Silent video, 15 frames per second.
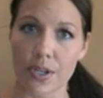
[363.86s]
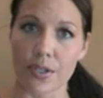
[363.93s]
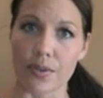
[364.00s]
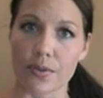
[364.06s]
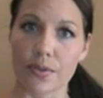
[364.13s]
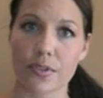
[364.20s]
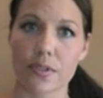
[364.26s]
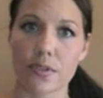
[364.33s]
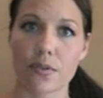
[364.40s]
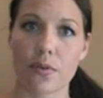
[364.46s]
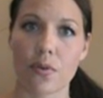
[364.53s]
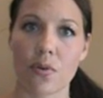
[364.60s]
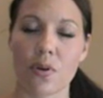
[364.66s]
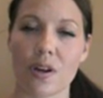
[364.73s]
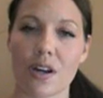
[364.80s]
use,
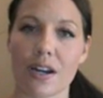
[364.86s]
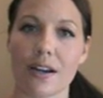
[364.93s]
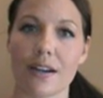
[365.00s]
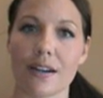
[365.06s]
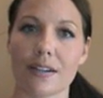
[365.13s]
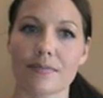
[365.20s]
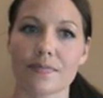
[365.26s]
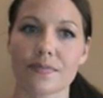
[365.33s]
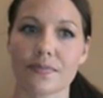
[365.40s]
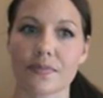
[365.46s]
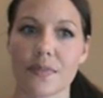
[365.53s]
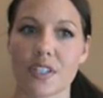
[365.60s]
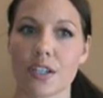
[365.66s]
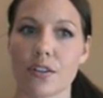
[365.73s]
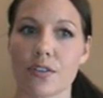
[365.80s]
or,
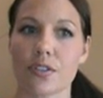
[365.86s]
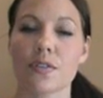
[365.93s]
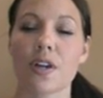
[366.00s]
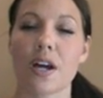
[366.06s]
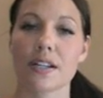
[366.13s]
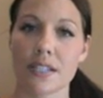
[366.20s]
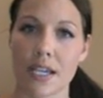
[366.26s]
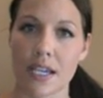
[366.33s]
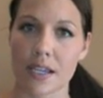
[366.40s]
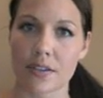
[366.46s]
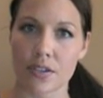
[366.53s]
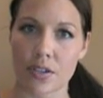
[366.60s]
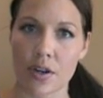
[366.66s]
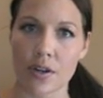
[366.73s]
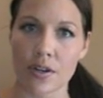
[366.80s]
do not take
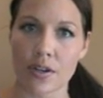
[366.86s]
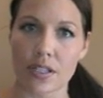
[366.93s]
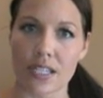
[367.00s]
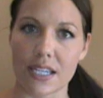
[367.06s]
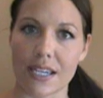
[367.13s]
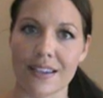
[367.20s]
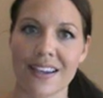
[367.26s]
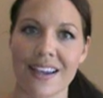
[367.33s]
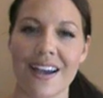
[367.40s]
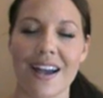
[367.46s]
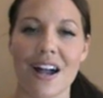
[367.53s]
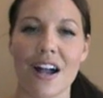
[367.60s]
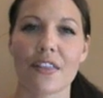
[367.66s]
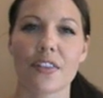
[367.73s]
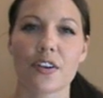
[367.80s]
internally,
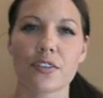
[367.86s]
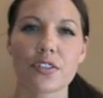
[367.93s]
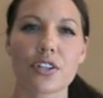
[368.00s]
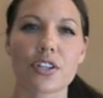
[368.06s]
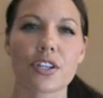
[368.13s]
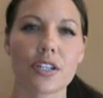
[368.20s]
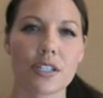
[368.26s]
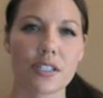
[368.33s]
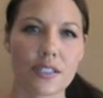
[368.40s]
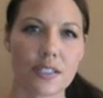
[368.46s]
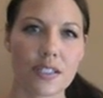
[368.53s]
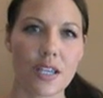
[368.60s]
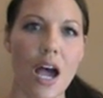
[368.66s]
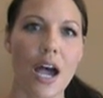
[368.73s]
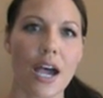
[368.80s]
those are good
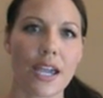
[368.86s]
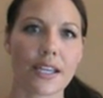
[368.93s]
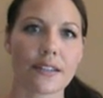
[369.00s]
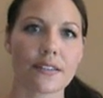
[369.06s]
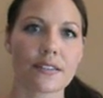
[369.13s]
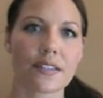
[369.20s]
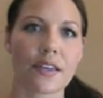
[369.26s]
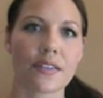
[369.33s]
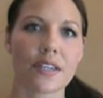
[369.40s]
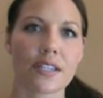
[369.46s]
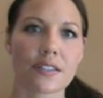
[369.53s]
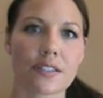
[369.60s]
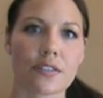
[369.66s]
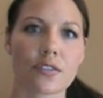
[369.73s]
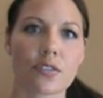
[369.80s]
signs that the
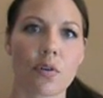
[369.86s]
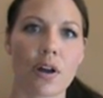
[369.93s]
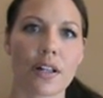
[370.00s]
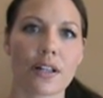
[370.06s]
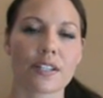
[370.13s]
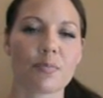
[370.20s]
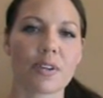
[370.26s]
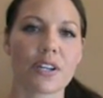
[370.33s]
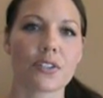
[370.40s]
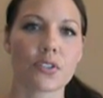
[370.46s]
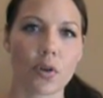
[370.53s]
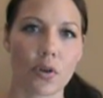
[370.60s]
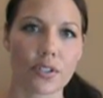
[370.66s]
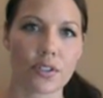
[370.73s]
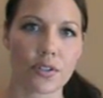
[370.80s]
essential oil has been
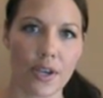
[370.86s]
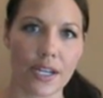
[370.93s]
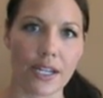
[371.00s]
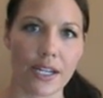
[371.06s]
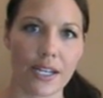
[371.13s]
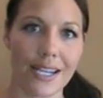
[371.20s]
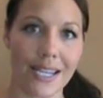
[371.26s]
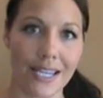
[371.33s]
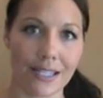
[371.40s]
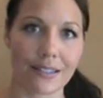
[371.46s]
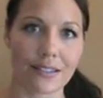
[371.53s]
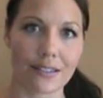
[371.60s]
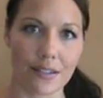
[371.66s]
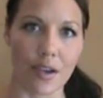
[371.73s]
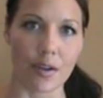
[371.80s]
adulterated
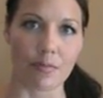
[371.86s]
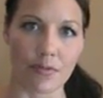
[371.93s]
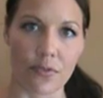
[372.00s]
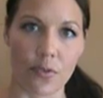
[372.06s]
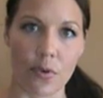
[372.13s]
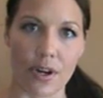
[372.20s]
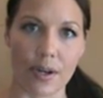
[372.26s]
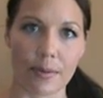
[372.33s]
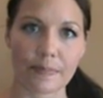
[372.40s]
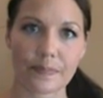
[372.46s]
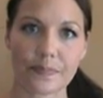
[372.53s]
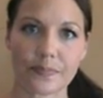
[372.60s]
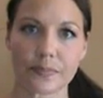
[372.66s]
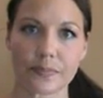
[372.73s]
in some form.